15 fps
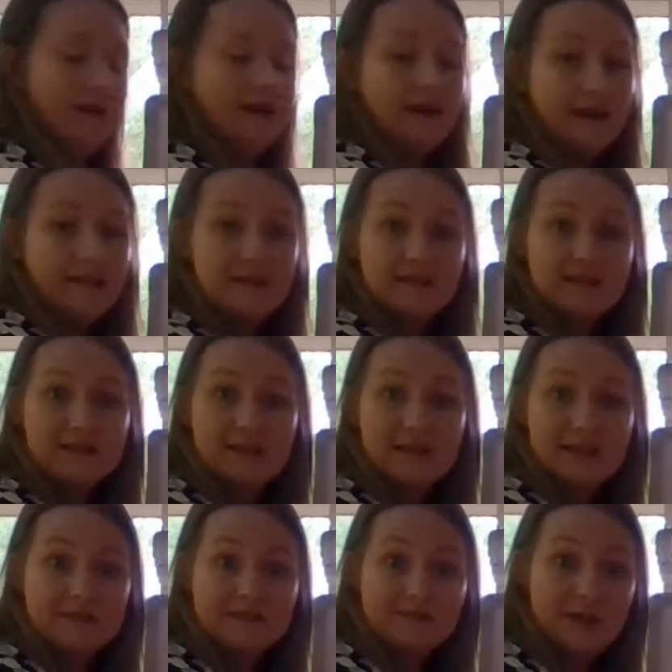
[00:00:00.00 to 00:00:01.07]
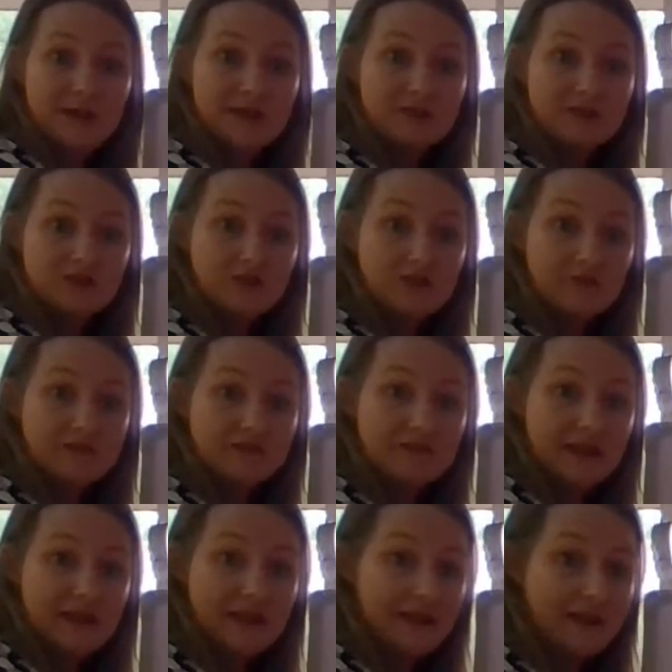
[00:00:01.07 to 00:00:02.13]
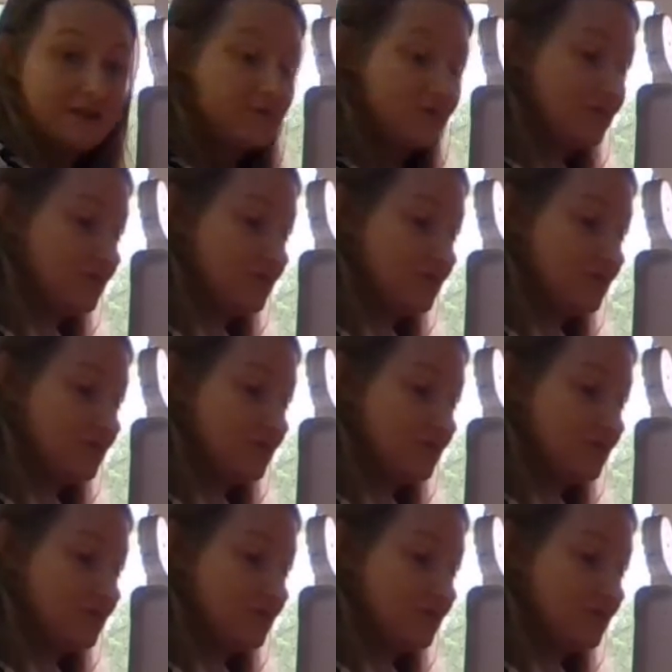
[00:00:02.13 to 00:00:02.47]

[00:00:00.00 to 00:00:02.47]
And then in Spanish, you would say,